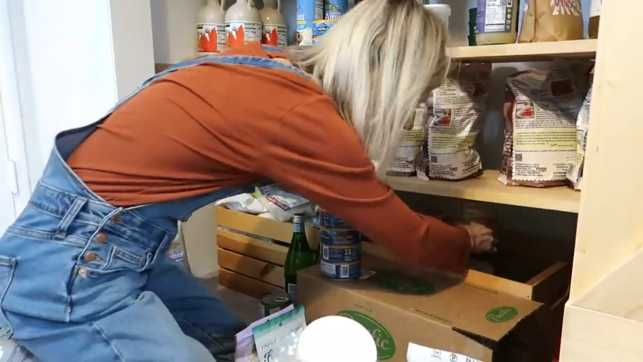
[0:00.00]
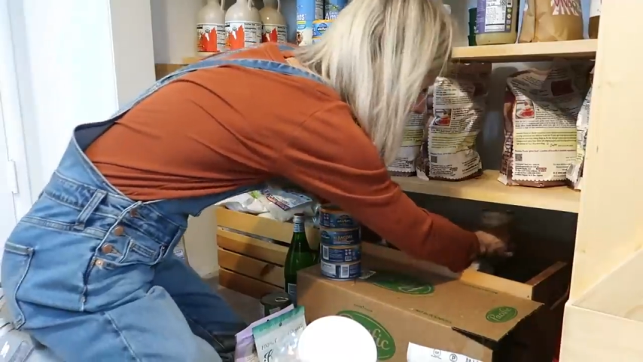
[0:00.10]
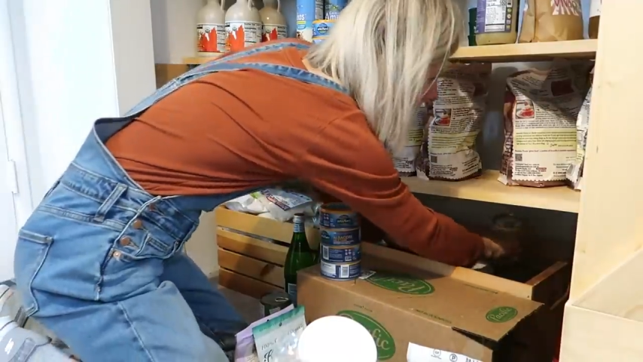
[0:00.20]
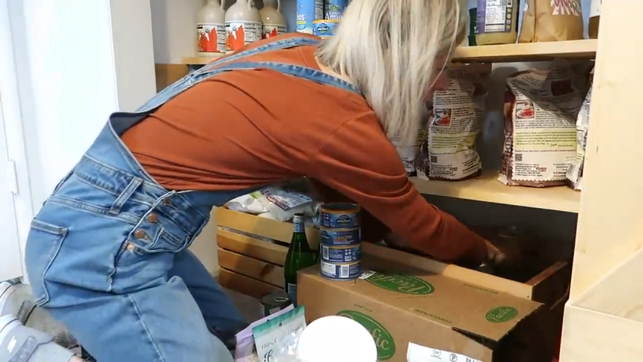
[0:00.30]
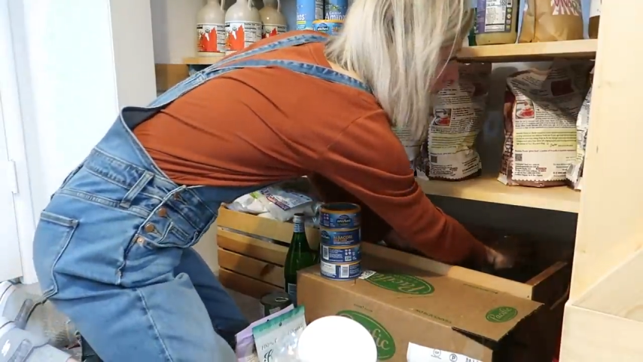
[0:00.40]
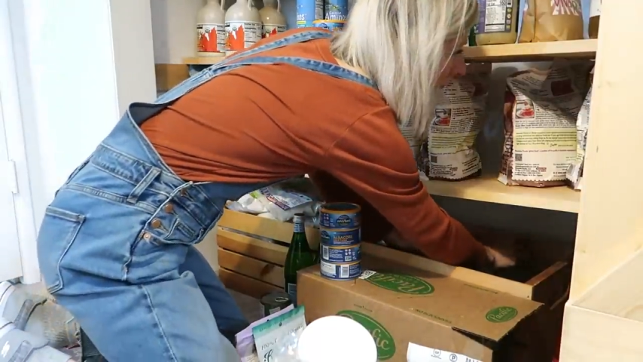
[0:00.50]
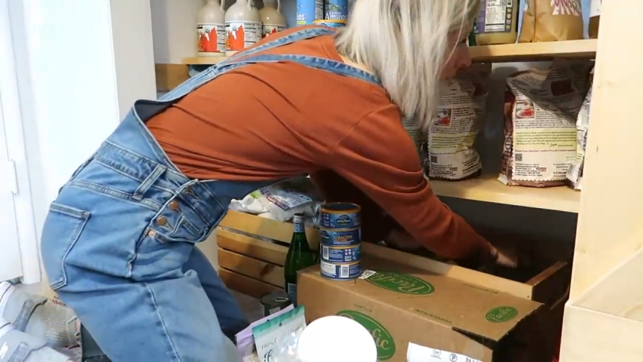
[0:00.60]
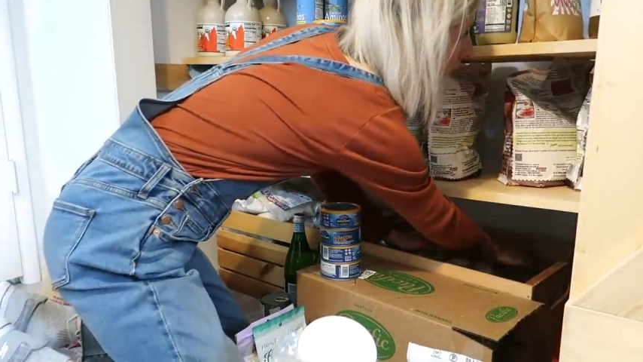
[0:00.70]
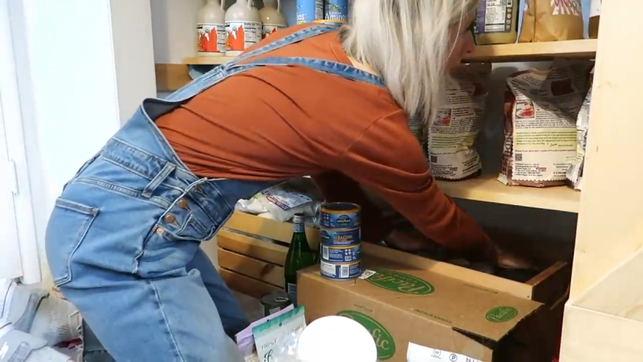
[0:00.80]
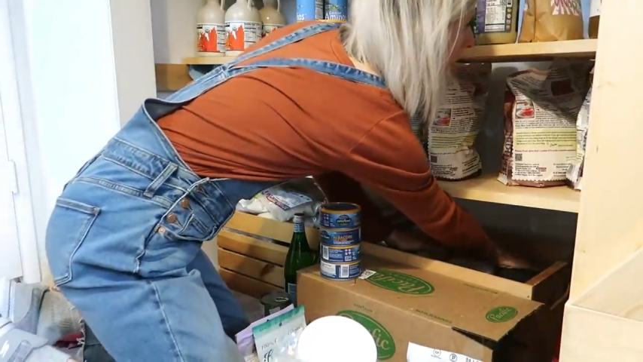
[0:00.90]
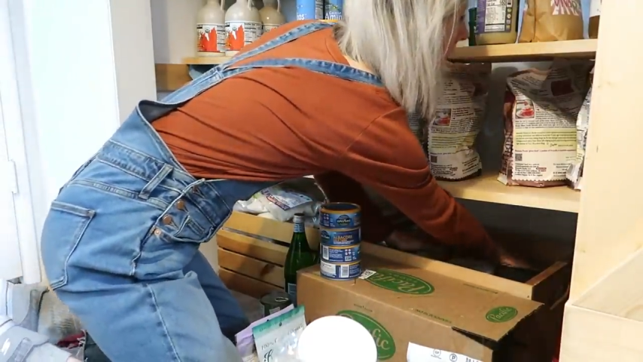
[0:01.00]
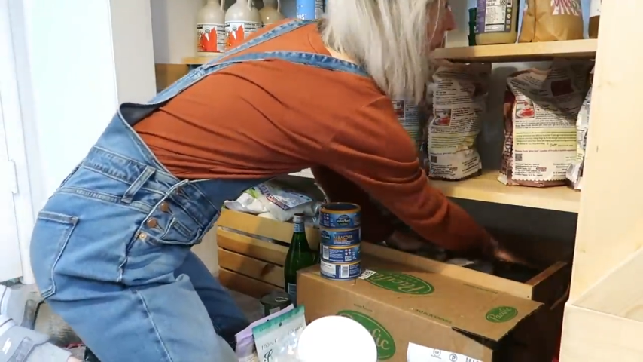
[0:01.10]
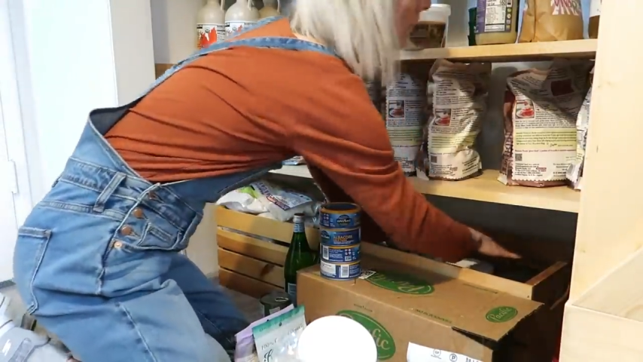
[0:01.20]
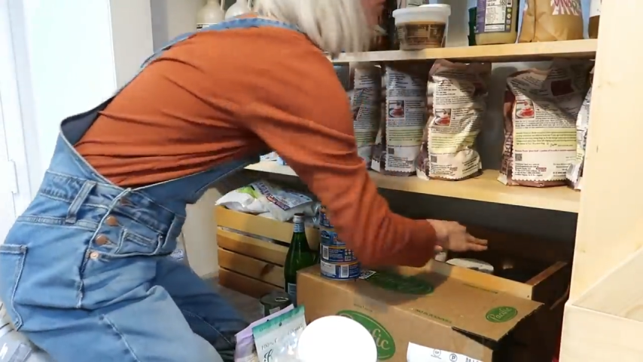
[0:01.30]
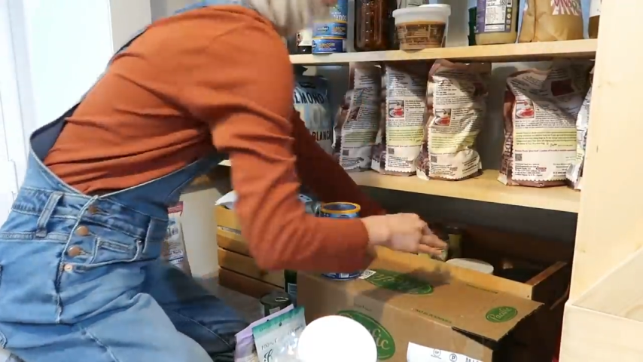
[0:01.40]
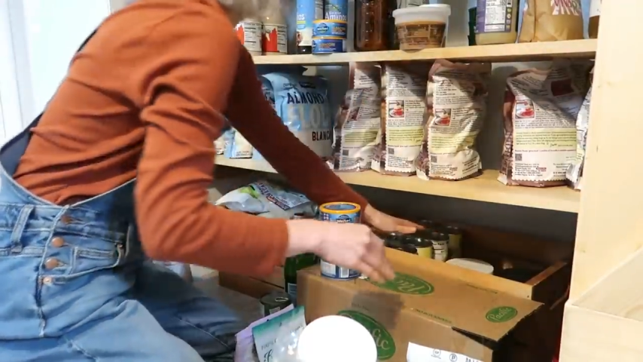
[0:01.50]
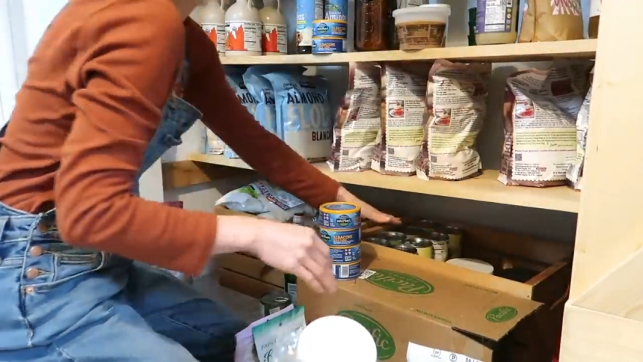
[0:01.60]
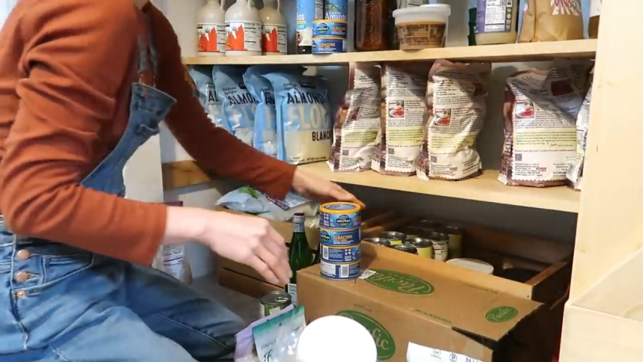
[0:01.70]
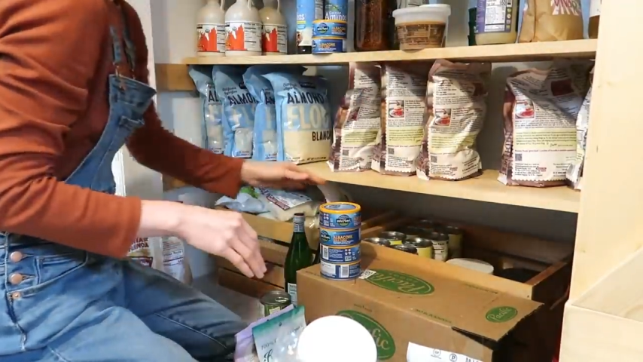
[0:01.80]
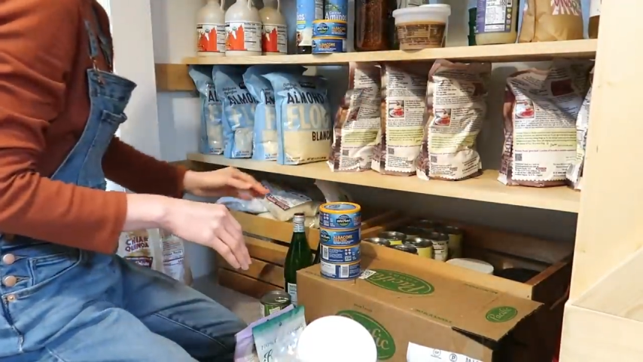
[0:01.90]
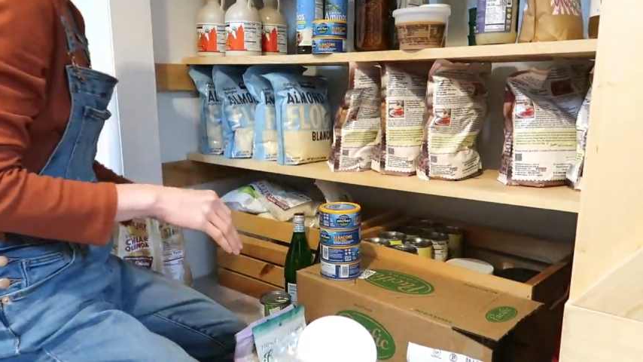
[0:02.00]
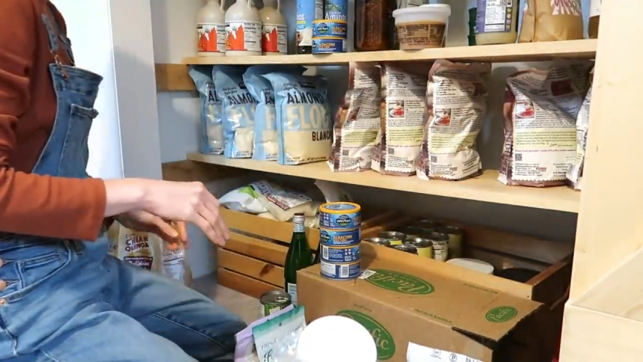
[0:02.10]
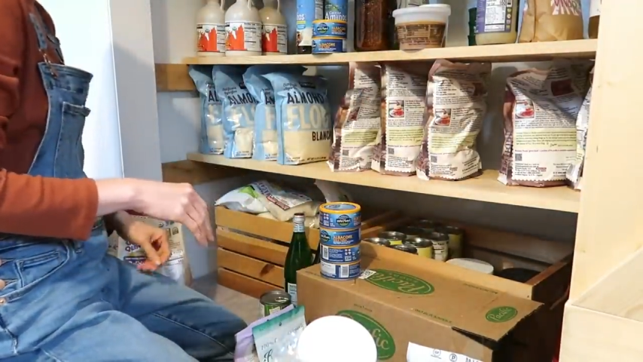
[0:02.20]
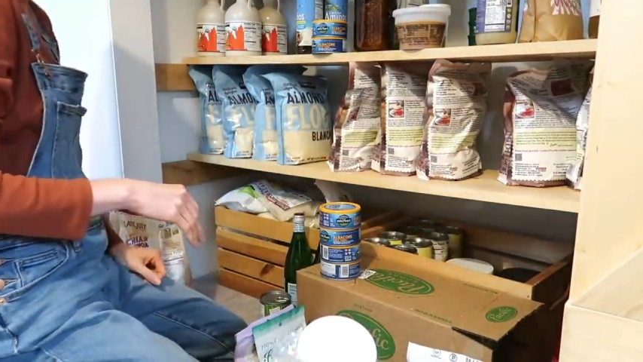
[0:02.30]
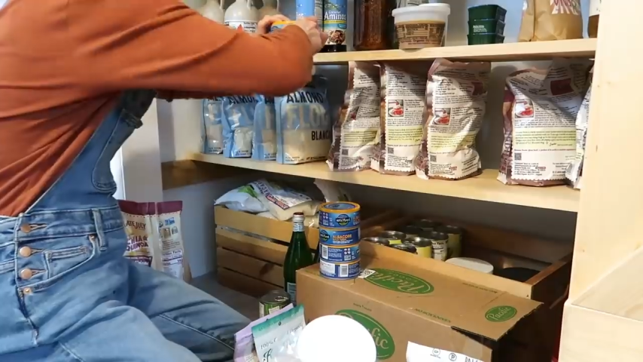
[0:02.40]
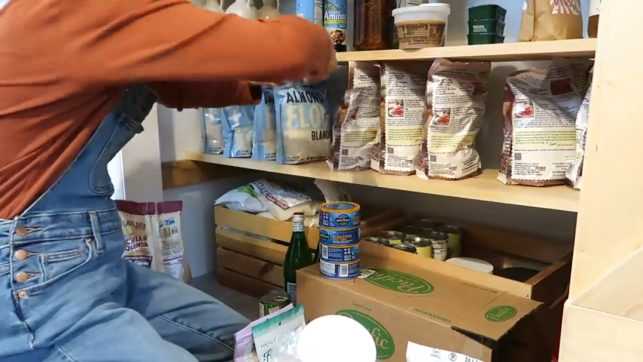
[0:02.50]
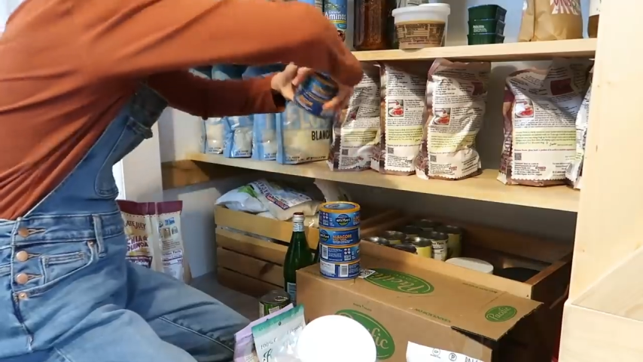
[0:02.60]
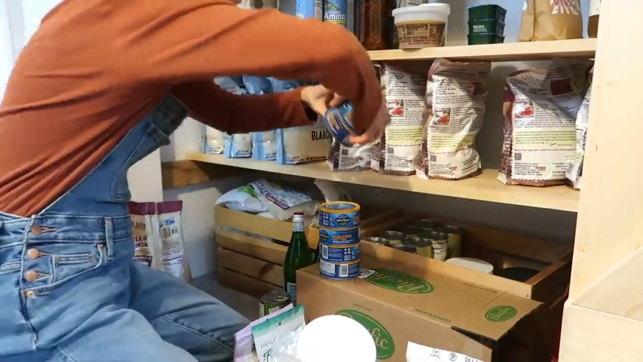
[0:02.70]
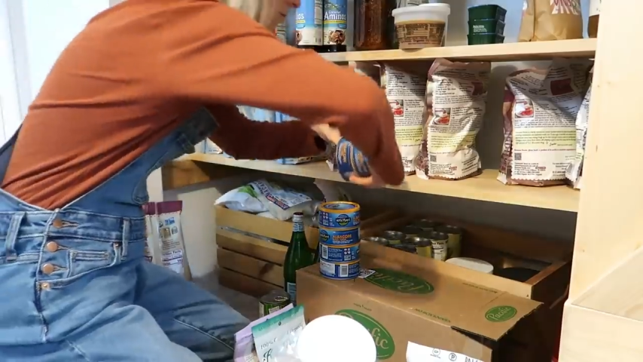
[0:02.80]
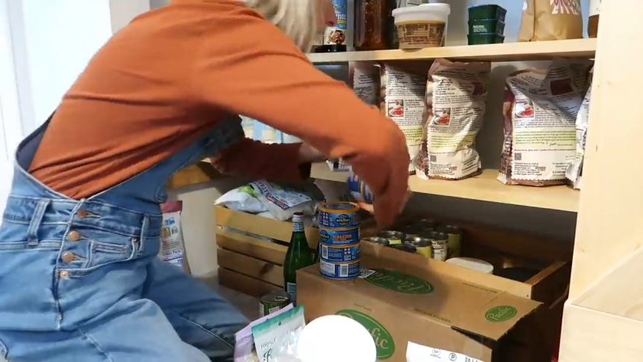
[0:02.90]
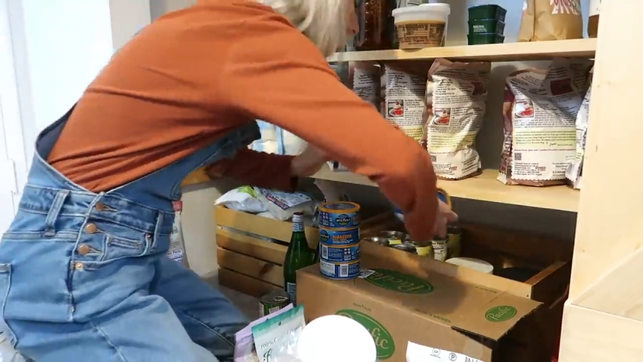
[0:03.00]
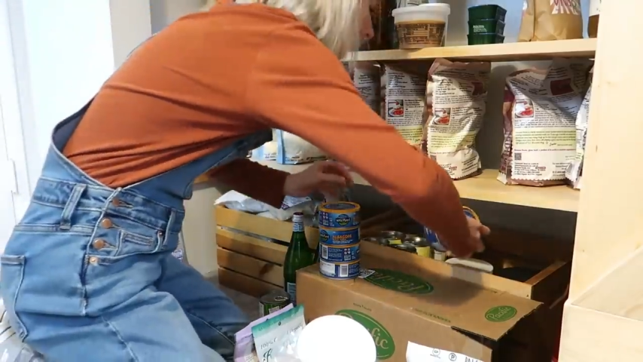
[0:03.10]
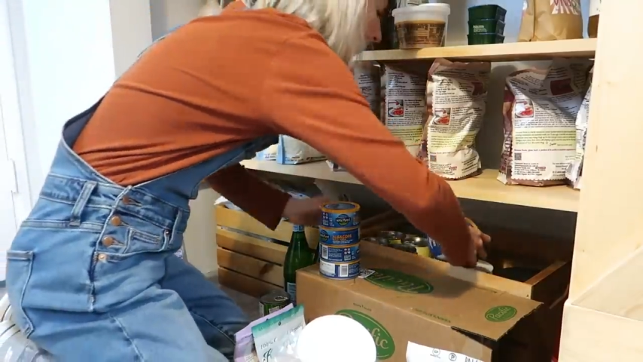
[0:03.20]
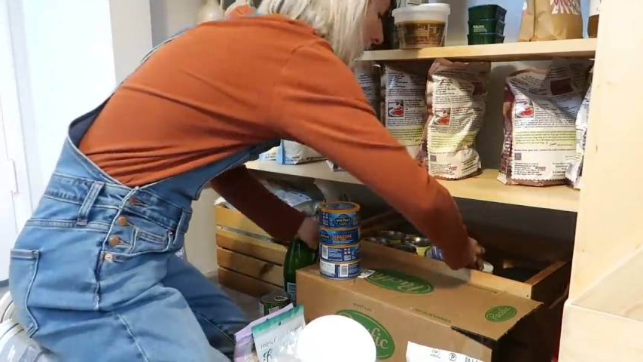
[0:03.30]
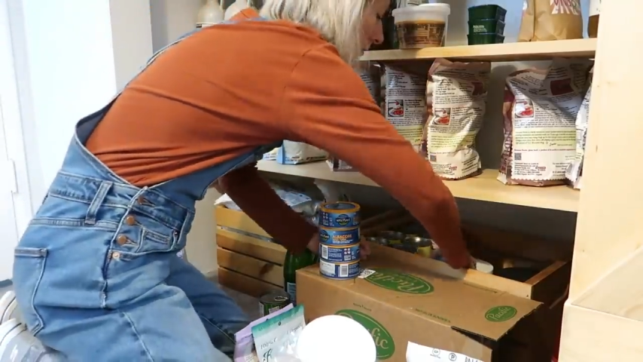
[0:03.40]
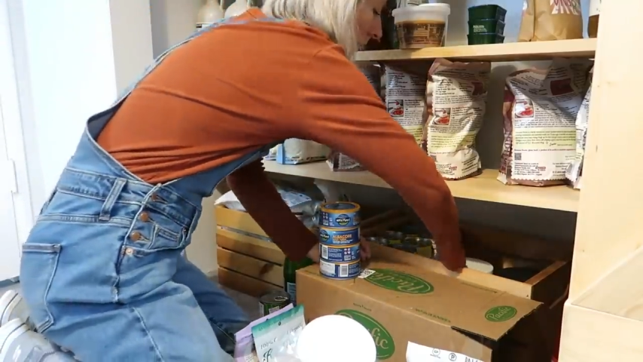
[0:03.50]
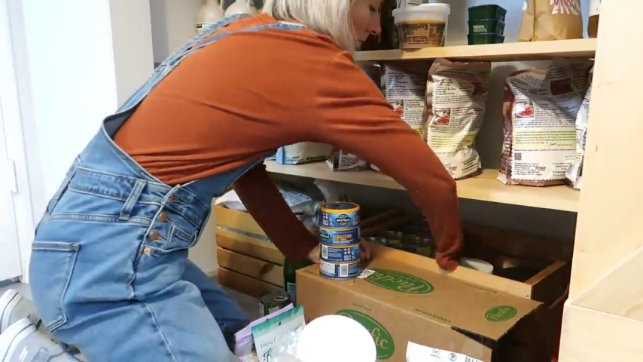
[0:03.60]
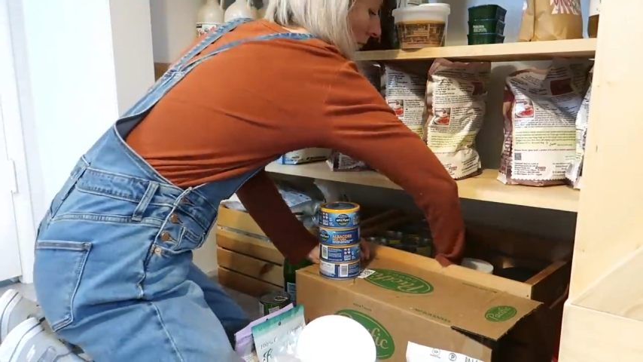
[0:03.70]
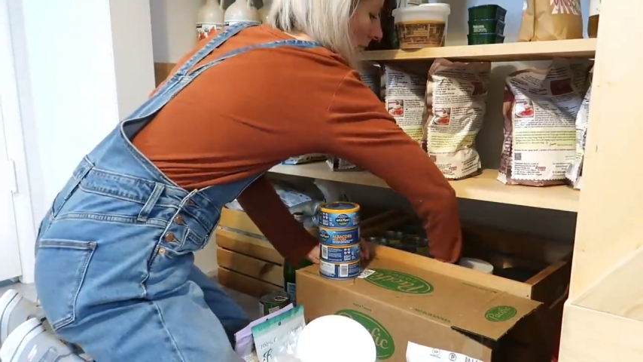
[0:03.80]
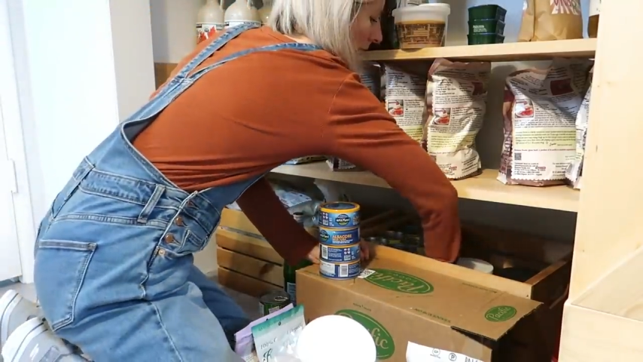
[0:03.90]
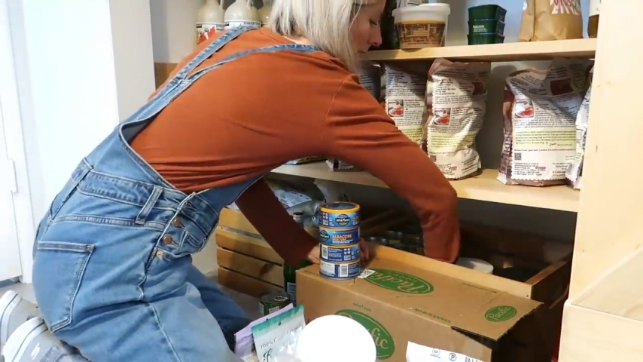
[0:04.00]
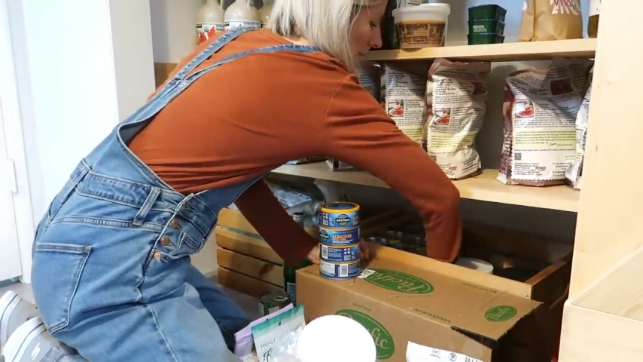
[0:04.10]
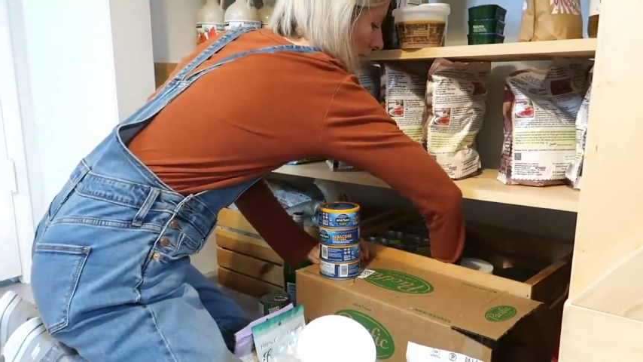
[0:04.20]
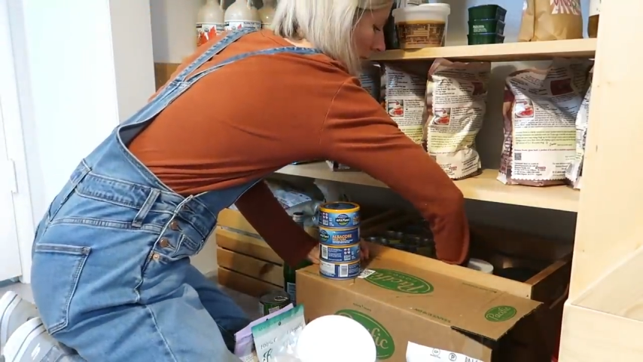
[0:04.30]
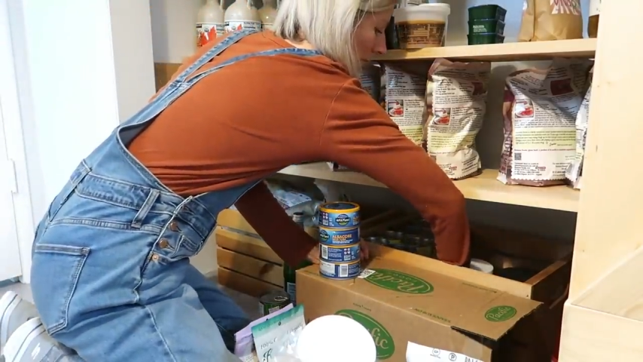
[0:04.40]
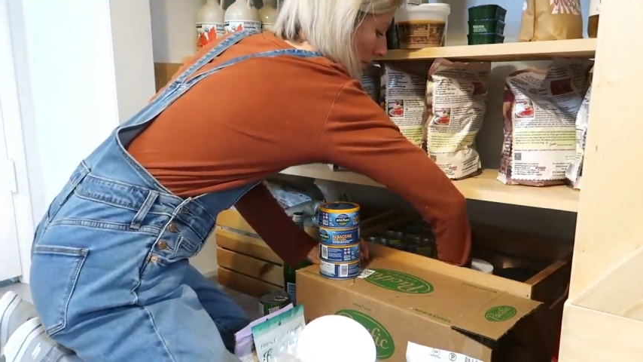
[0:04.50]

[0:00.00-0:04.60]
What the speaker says: [unreadable: no face in view]